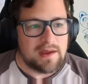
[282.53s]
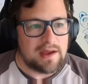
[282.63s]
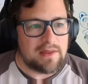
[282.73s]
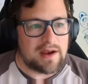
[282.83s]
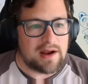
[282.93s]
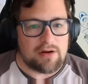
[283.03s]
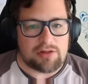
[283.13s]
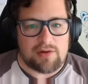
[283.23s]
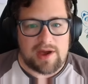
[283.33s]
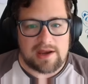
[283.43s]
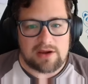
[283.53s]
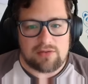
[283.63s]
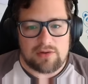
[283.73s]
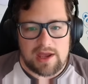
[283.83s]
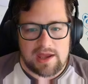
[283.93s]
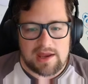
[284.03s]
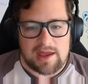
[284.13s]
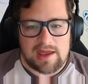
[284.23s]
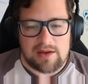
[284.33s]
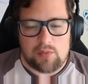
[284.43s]
And then I also had it create
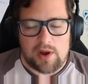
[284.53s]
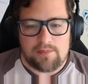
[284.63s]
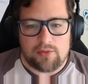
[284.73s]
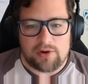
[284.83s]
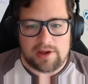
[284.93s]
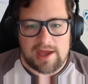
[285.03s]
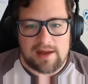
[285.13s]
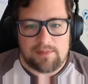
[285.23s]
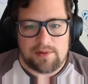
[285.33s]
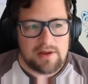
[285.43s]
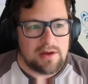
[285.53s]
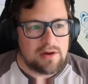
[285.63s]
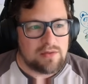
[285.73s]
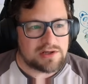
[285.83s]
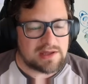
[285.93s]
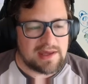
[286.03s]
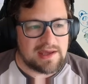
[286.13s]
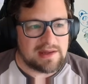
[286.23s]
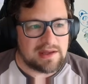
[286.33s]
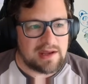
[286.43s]
a whiteboarding app, which I think
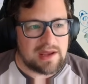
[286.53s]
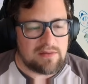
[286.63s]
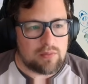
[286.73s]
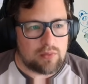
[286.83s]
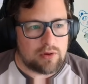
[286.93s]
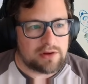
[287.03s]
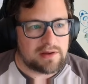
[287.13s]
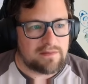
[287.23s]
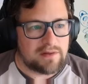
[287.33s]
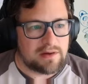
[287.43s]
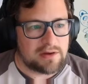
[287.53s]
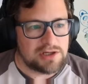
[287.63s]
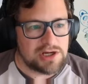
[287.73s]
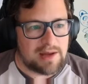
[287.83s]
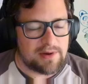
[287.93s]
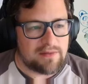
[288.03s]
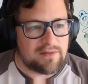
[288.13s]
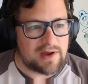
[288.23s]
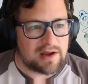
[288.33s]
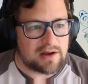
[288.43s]
it did a relatively good job at. We've
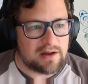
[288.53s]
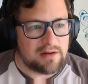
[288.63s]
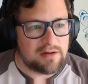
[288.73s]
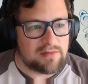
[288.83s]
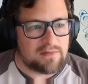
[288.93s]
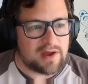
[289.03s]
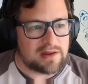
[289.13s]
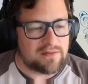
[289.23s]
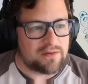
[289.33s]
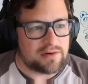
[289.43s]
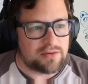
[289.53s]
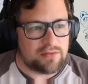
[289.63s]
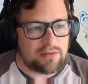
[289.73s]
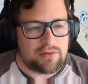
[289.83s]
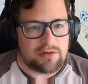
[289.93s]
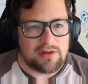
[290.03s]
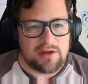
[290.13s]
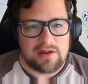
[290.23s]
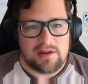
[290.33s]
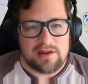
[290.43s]
got colors, we've got different tools,
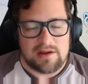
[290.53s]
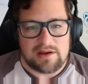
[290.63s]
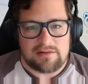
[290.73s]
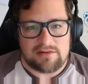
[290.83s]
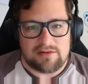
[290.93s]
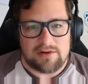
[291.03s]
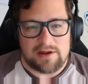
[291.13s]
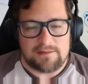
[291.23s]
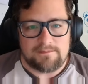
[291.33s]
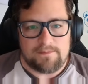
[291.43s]
and so on.